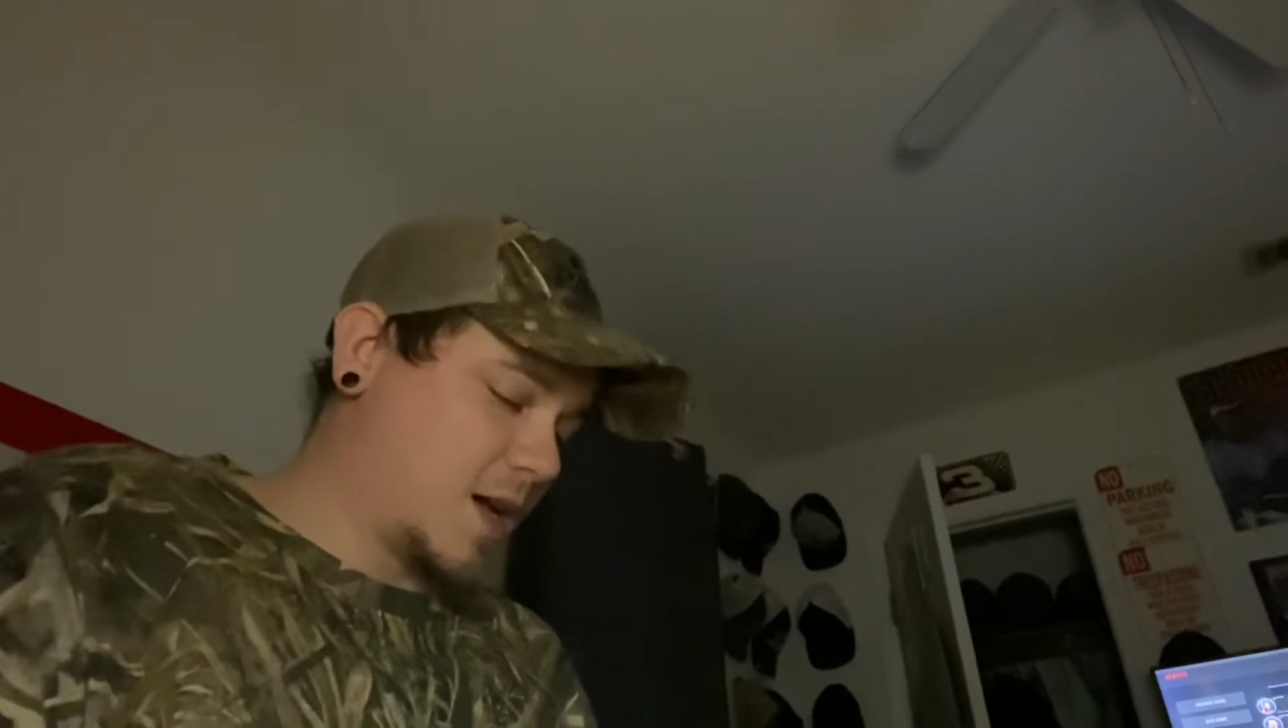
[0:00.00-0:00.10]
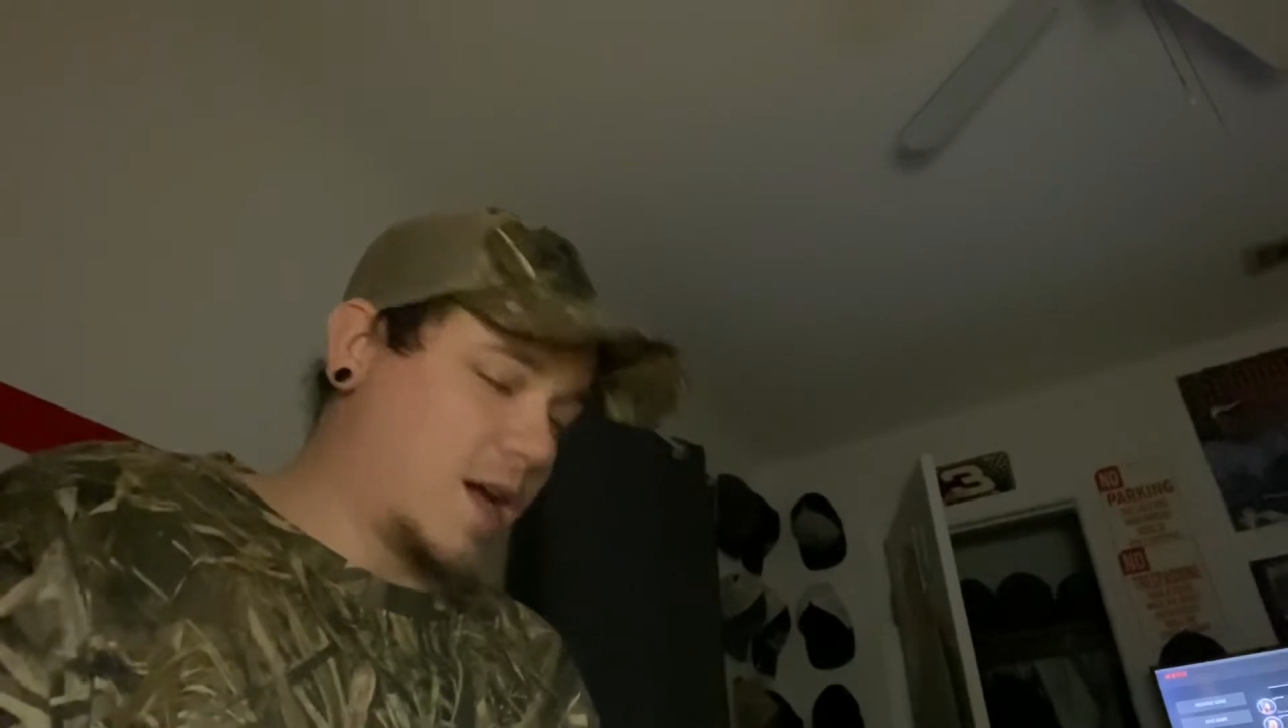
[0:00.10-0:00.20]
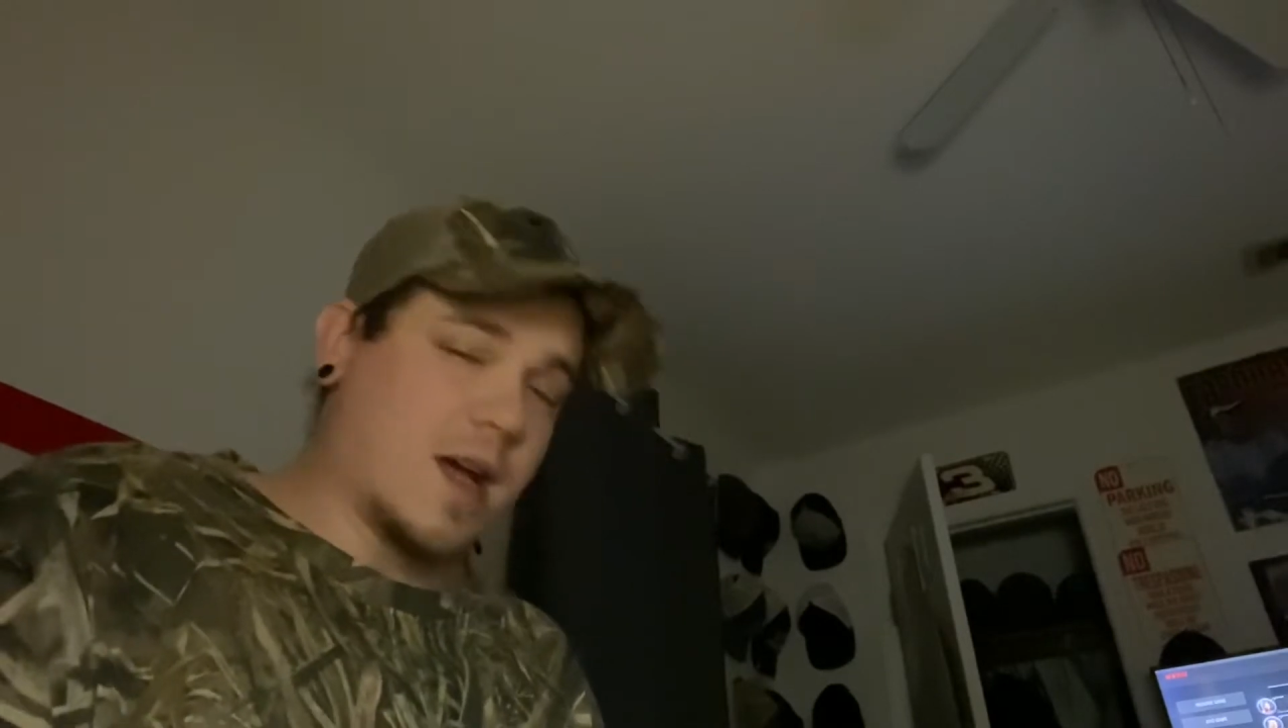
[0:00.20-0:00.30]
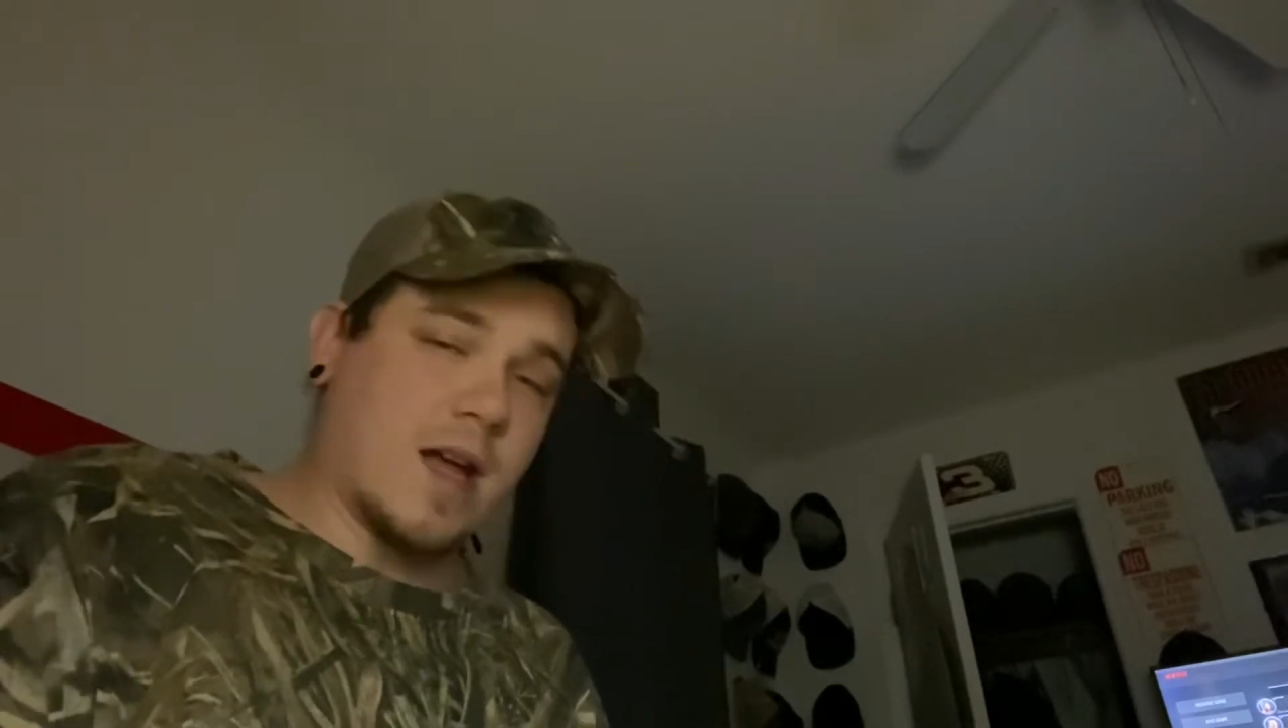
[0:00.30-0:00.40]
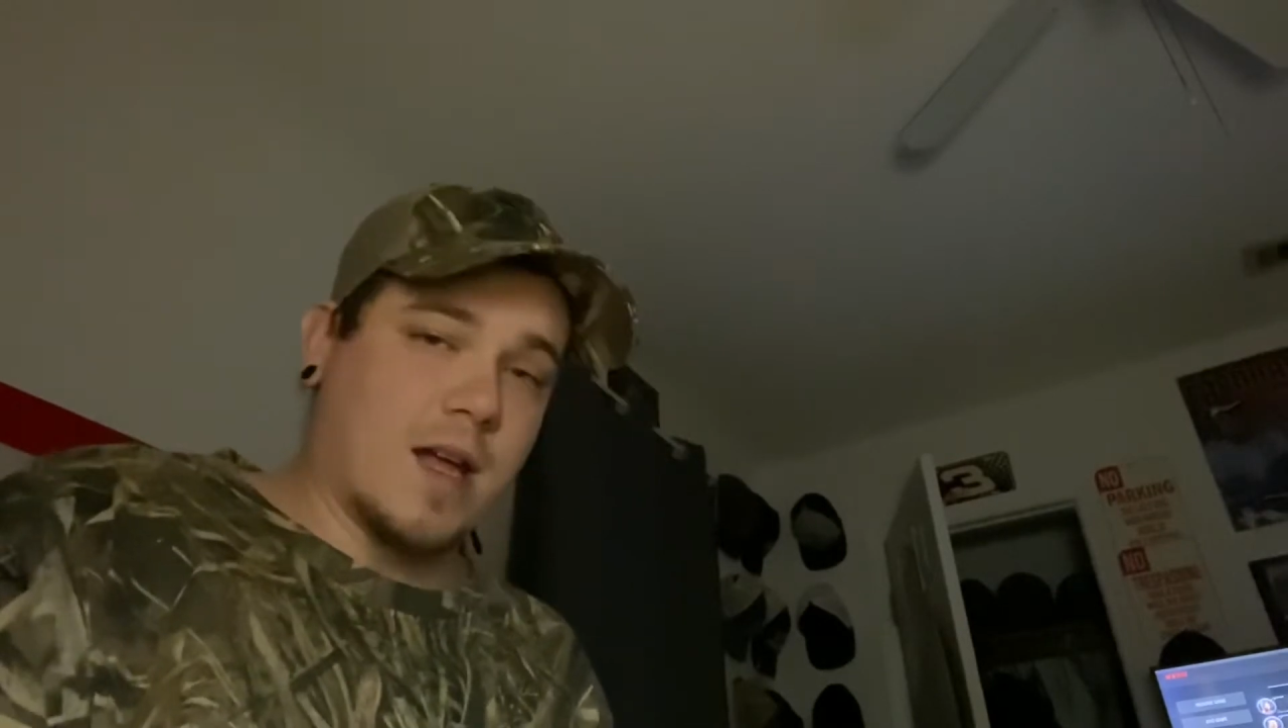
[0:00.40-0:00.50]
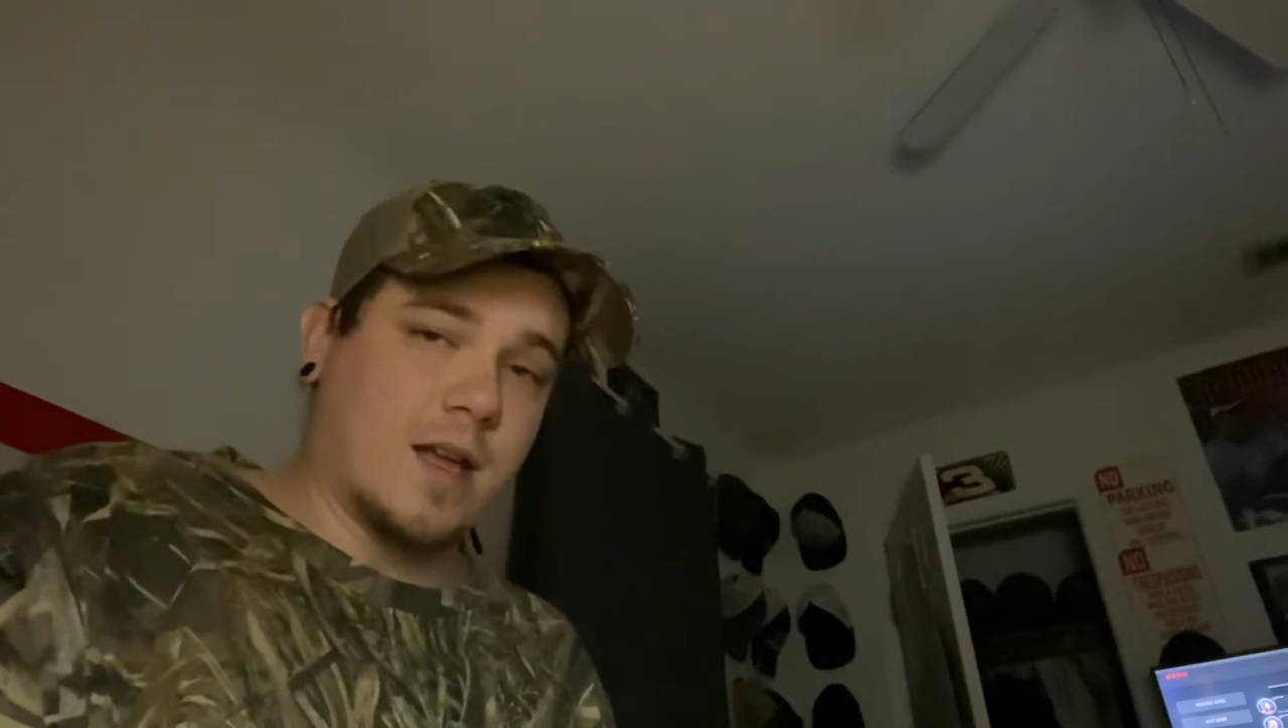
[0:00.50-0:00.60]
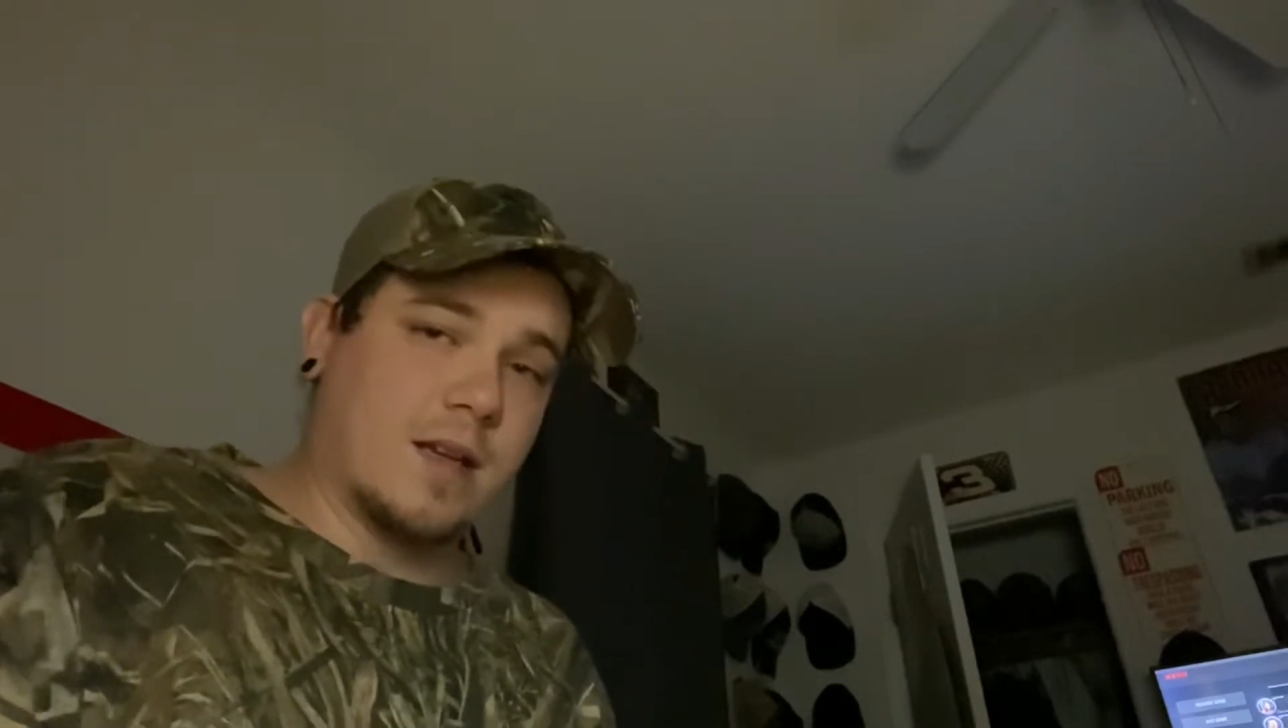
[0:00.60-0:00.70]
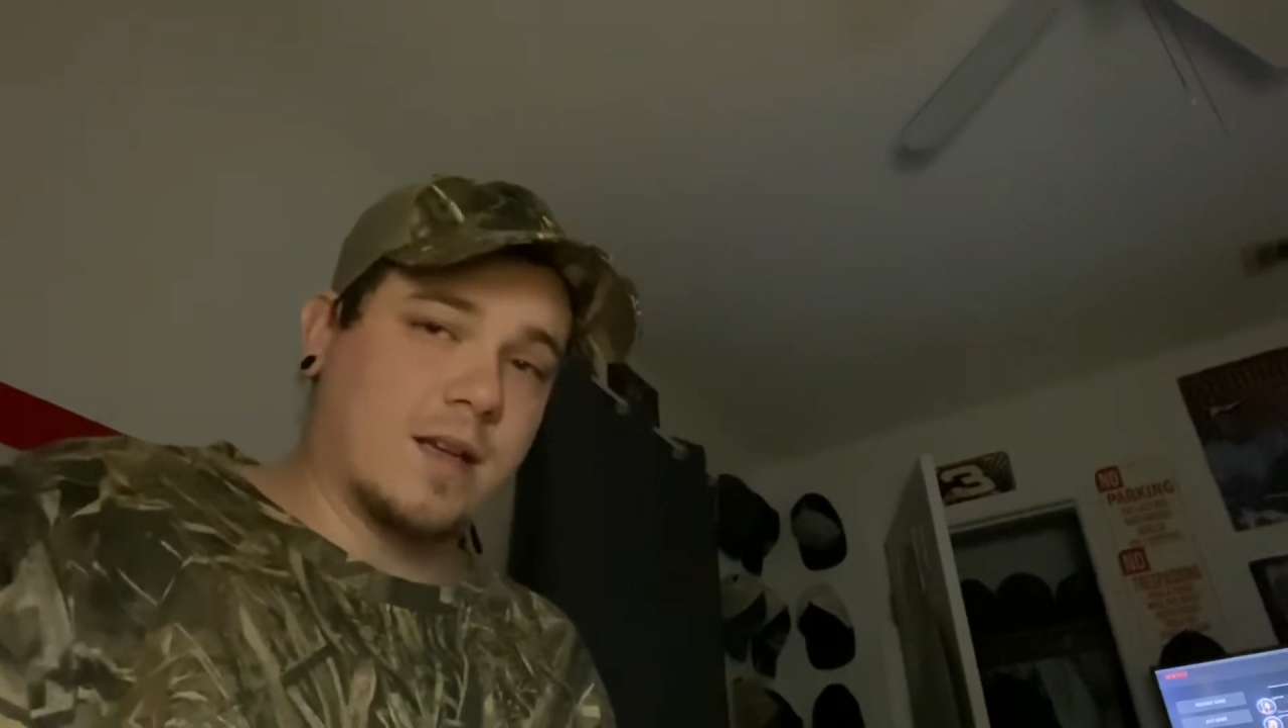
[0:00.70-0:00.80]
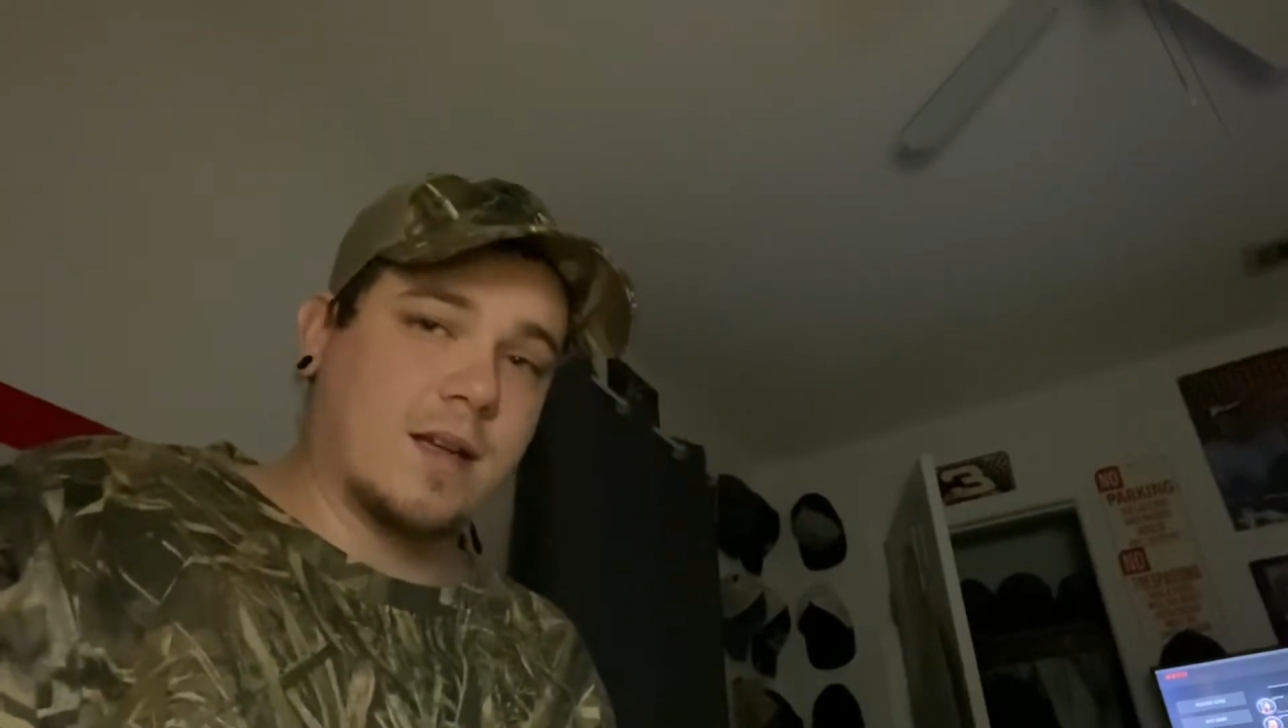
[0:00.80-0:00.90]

And